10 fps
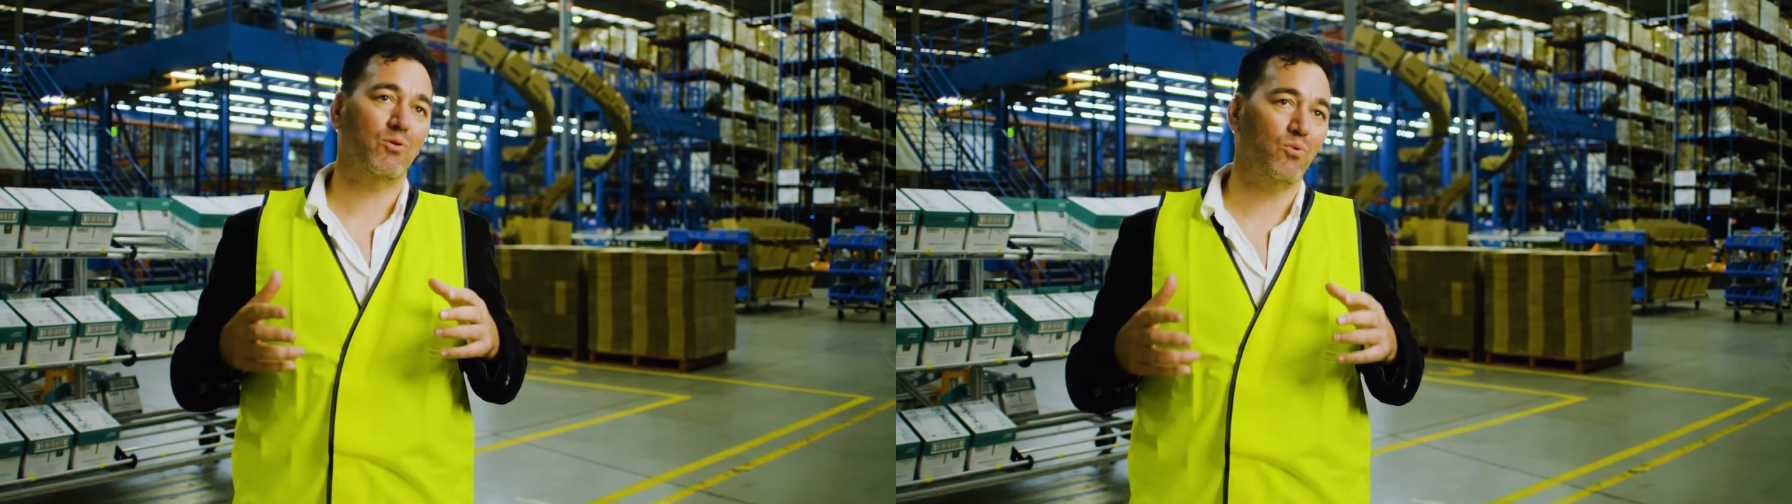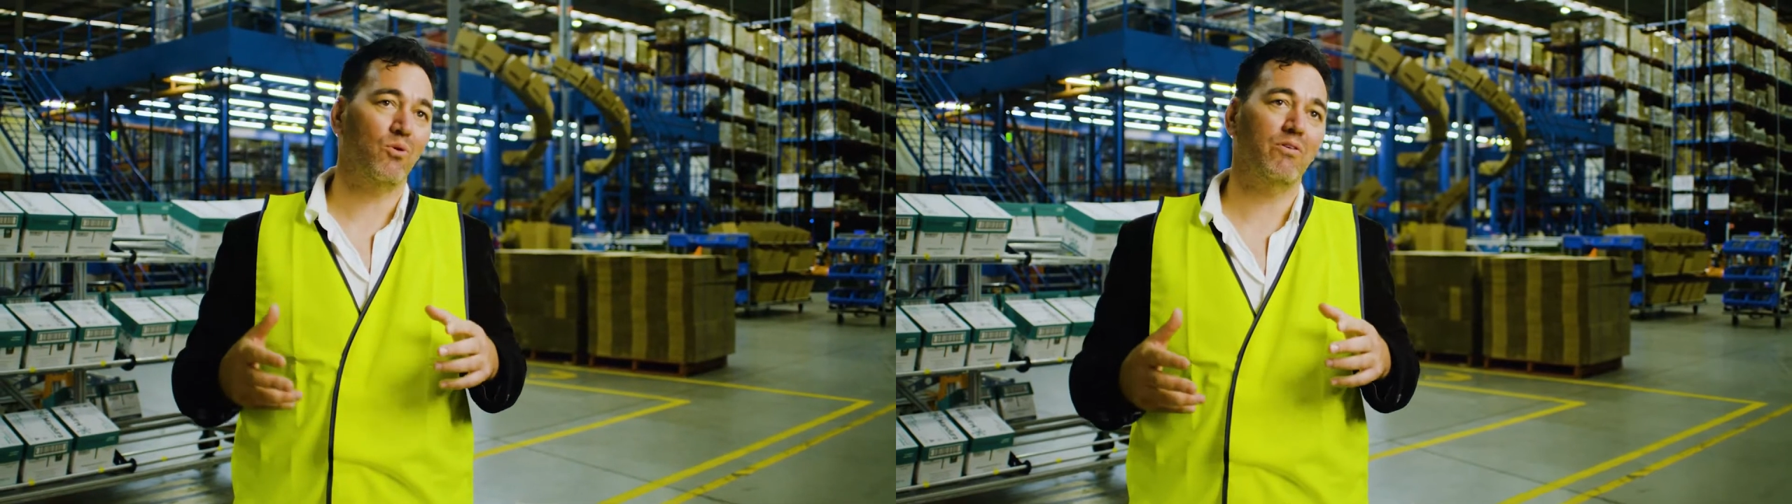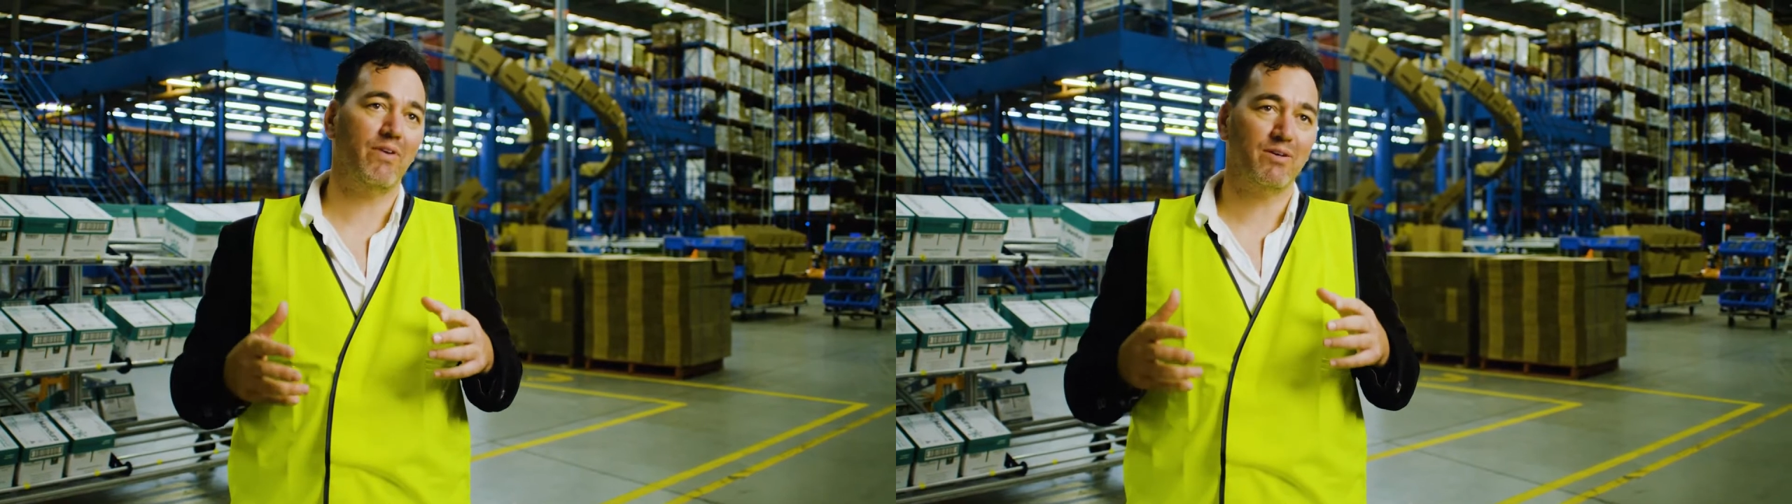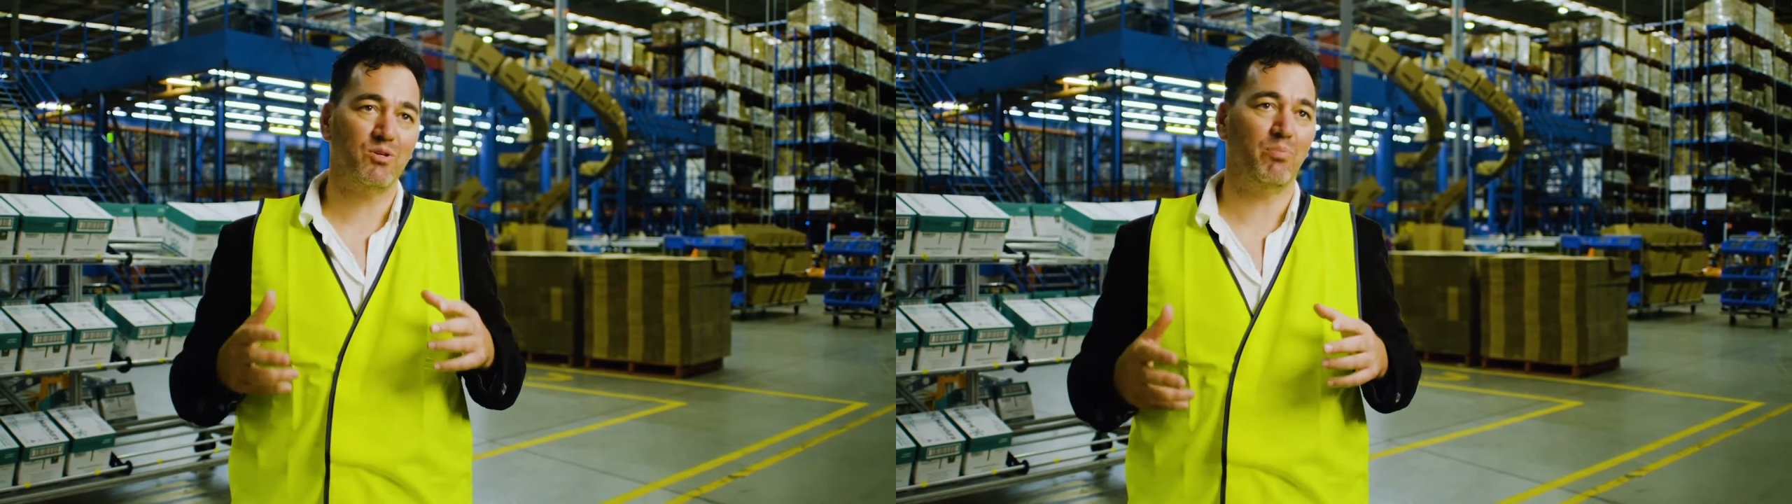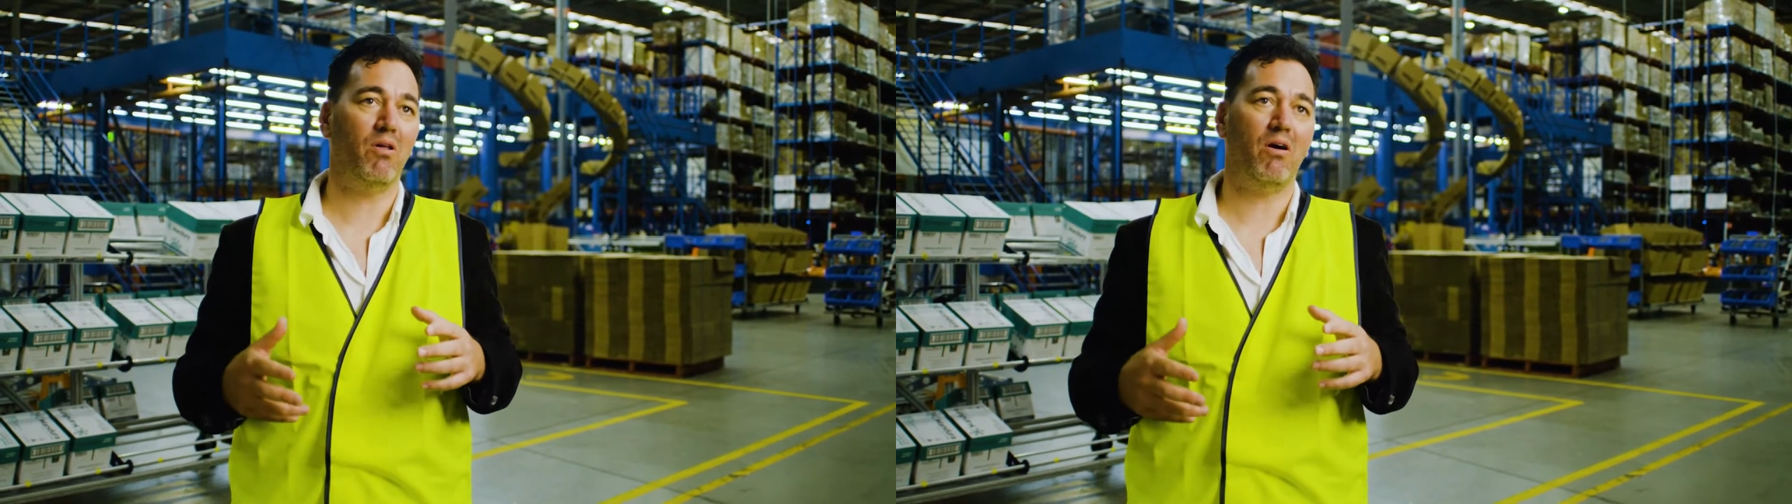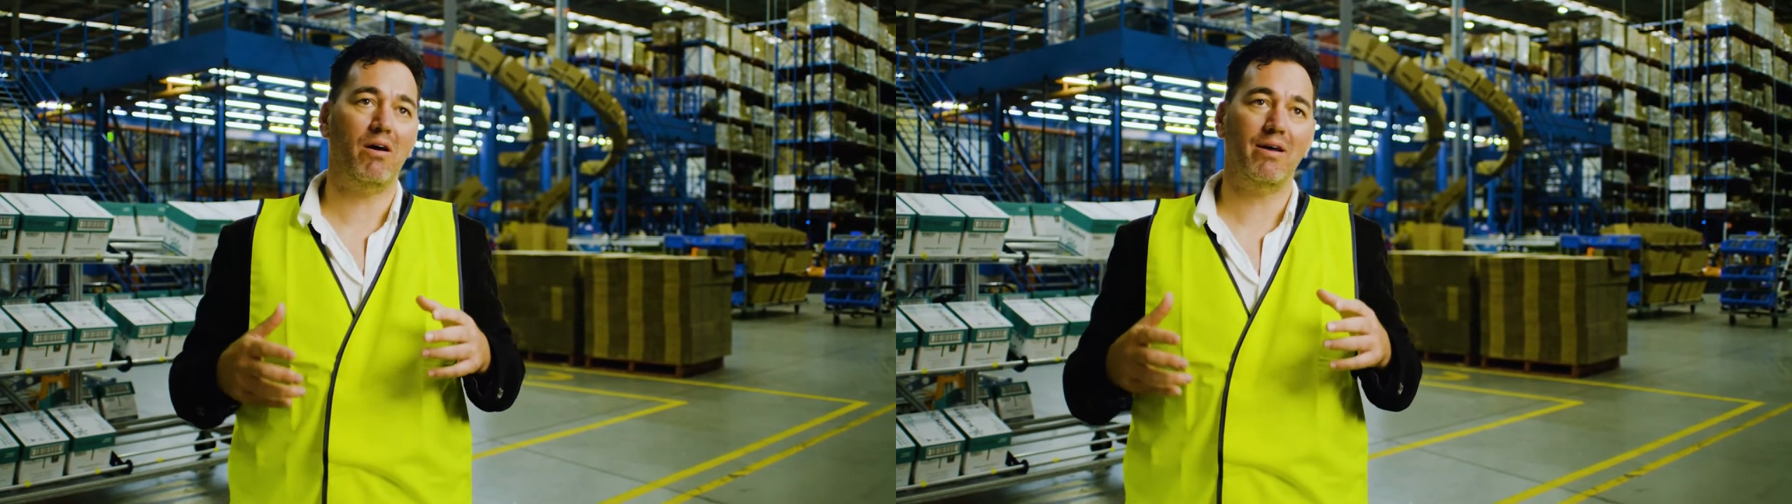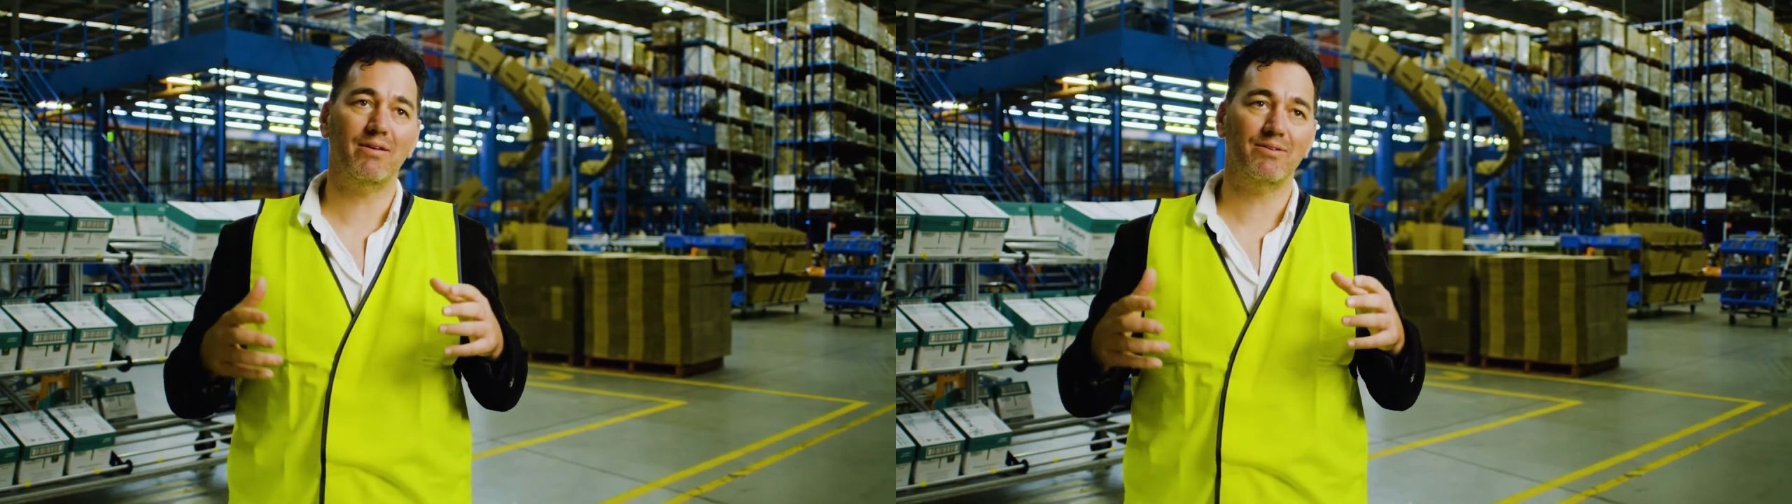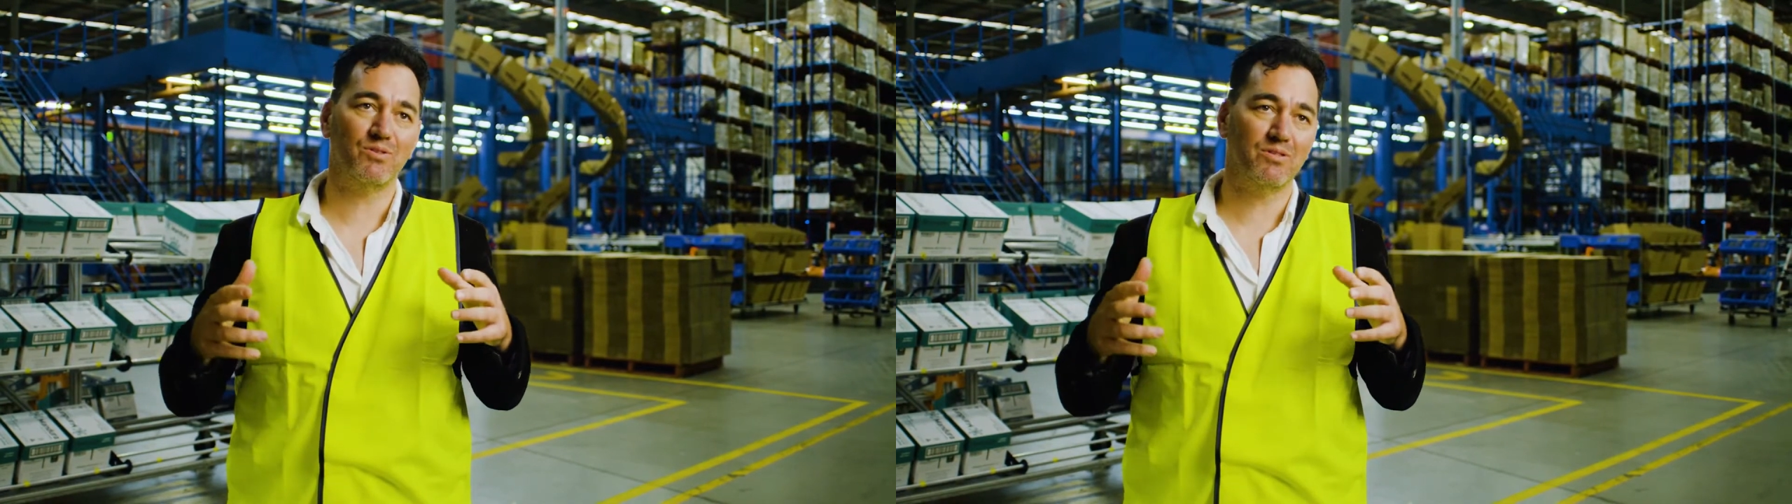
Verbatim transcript: all of our suppliers